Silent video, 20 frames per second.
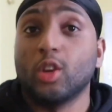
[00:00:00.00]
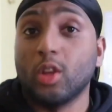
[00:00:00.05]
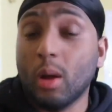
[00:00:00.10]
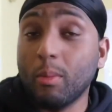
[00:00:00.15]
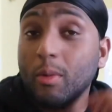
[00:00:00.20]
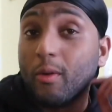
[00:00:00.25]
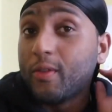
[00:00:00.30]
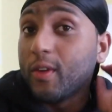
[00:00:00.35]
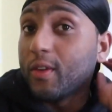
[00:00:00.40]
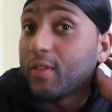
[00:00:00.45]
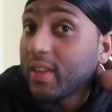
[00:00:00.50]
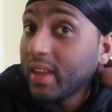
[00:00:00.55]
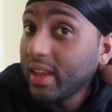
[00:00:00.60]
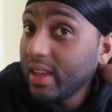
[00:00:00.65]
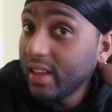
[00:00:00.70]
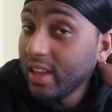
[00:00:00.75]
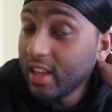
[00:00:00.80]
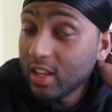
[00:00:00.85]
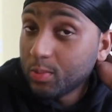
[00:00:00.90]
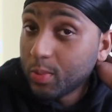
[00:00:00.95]
so number
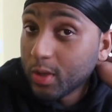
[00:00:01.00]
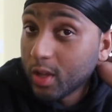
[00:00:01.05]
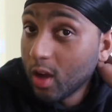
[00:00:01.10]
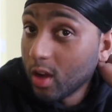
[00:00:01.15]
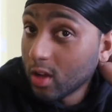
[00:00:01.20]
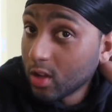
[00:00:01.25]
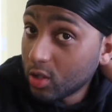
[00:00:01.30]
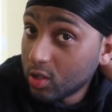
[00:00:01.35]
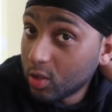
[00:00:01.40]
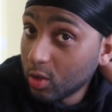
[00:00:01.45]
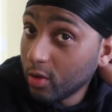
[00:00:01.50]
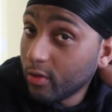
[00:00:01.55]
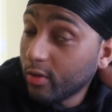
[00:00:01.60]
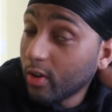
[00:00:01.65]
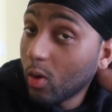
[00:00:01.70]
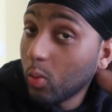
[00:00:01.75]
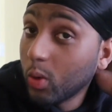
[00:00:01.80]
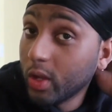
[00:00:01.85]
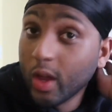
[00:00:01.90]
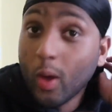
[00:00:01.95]
15 is Bernardo
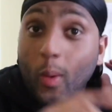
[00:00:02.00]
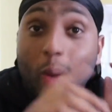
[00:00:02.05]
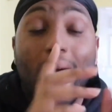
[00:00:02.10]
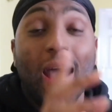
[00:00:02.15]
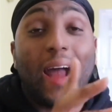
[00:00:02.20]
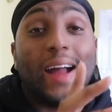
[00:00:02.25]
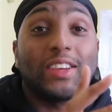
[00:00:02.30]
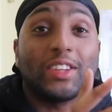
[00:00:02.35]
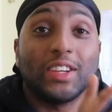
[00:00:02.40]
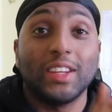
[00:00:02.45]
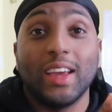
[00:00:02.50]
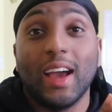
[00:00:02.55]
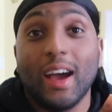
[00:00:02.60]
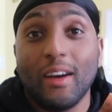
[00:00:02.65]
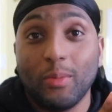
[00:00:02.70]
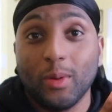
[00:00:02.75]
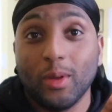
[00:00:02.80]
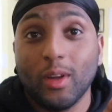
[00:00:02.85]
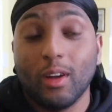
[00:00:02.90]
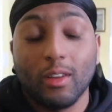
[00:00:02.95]
Silva. We don't actually
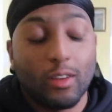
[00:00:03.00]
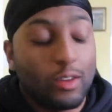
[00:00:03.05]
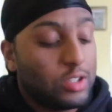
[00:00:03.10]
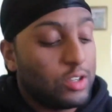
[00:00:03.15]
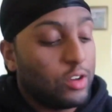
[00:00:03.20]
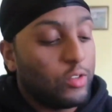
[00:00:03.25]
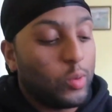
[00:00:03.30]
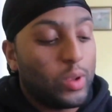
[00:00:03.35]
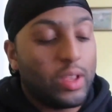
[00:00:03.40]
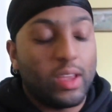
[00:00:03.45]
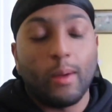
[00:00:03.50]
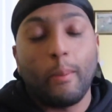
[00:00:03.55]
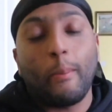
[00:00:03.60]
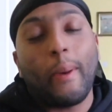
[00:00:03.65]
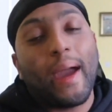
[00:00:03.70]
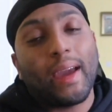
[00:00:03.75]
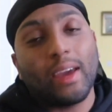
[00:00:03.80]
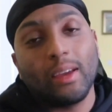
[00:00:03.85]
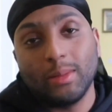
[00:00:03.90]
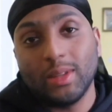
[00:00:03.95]
have Bernardo Silva. We didn't
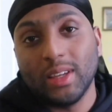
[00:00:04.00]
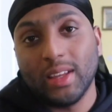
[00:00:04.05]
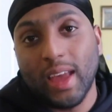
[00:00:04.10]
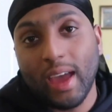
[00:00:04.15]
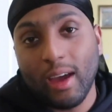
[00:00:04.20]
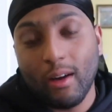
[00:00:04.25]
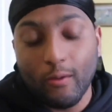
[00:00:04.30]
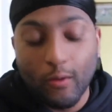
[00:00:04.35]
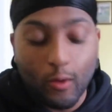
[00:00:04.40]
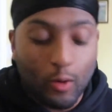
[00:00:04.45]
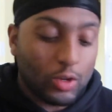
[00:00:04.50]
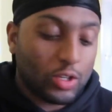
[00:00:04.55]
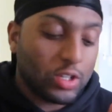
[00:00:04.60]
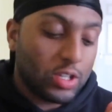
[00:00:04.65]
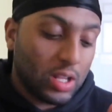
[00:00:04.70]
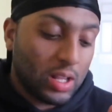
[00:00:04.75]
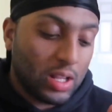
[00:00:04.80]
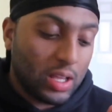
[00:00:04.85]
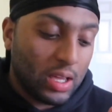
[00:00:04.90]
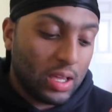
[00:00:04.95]
pack him today,
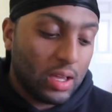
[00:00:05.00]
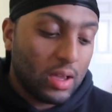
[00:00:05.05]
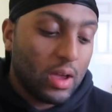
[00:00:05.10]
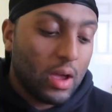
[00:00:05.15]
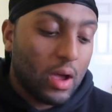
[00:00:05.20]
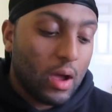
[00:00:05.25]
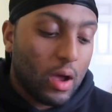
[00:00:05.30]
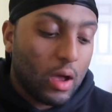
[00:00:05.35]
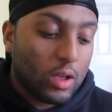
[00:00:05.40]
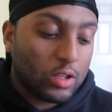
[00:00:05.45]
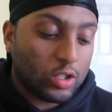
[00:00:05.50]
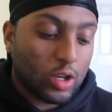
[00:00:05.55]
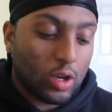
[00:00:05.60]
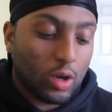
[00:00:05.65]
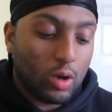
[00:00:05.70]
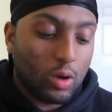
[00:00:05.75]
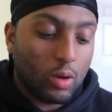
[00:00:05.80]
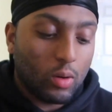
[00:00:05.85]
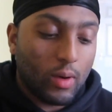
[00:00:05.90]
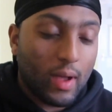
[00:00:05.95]
unfortunately.
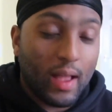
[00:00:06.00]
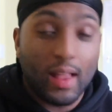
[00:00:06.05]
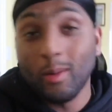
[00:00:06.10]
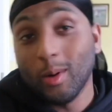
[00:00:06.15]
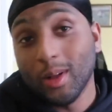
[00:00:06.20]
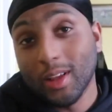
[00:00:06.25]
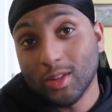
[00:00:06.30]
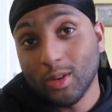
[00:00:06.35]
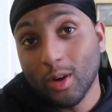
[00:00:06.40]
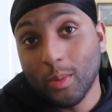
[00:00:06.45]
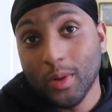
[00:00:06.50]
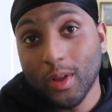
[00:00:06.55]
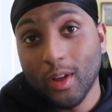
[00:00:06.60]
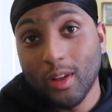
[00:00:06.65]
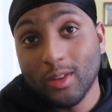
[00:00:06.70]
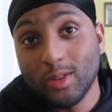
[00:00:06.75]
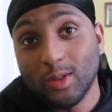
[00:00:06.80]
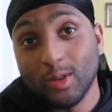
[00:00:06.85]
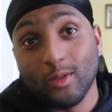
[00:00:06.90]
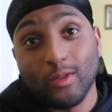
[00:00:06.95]
So anyone that's got
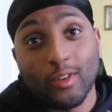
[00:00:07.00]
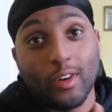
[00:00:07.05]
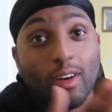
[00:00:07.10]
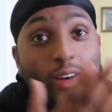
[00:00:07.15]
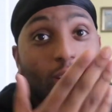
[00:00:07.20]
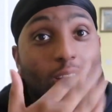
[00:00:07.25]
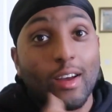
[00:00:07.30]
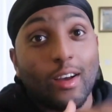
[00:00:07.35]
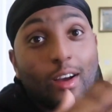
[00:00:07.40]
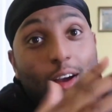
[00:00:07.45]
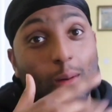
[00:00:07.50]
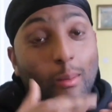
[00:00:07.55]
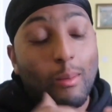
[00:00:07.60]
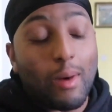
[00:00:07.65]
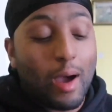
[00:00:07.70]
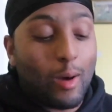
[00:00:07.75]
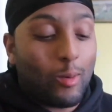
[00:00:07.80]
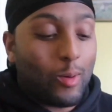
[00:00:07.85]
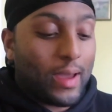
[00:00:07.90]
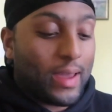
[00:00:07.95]
Bernardo Silva, come
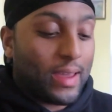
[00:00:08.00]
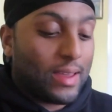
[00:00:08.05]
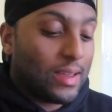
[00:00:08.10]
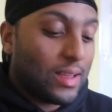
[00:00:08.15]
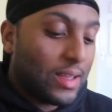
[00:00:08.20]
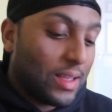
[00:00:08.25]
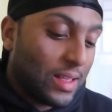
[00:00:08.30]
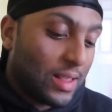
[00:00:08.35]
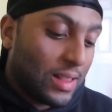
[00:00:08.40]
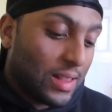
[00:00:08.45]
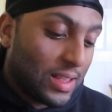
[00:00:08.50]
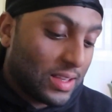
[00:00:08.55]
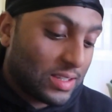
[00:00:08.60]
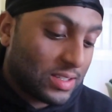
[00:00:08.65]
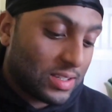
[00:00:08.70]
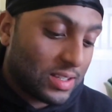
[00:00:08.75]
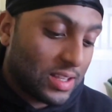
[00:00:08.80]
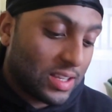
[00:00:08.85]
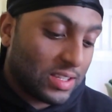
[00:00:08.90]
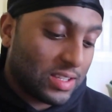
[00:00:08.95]
my way.
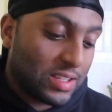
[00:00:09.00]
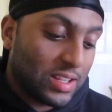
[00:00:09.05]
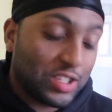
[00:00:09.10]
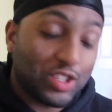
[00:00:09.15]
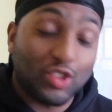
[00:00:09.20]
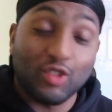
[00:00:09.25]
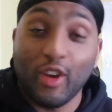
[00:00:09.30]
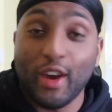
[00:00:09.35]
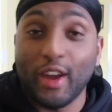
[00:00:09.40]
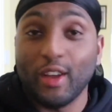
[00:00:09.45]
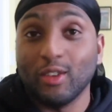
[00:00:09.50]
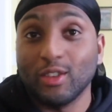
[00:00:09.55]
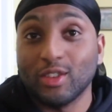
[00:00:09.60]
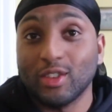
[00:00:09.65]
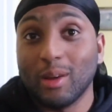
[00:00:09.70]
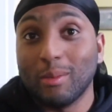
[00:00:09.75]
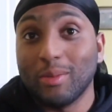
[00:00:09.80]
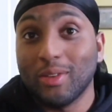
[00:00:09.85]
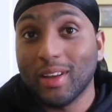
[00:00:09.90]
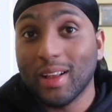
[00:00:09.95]
Let's trade or
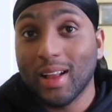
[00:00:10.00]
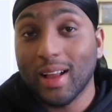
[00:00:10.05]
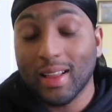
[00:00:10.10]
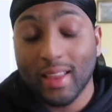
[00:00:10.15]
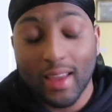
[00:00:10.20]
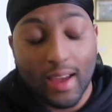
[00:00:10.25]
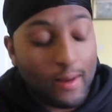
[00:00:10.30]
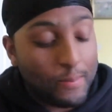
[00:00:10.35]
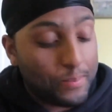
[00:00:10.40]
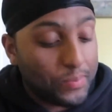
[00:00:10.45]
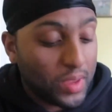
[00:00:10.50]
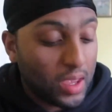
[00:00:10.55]
something like that.